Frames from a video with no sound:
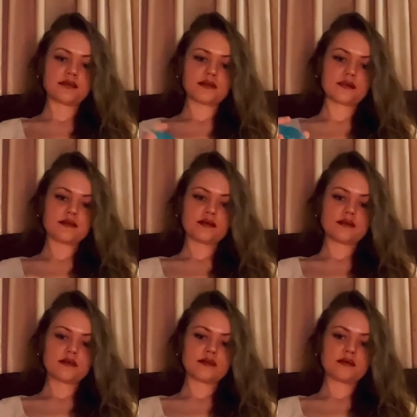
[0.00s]

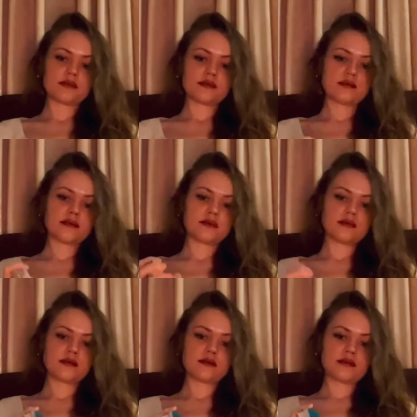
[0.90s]

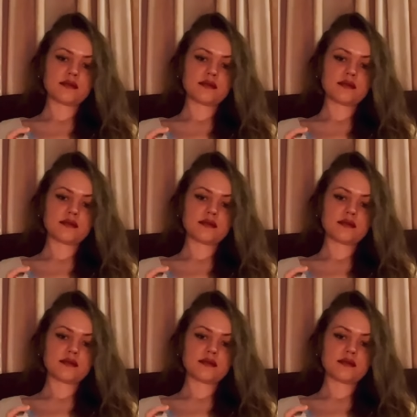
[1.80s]
(no one is talking)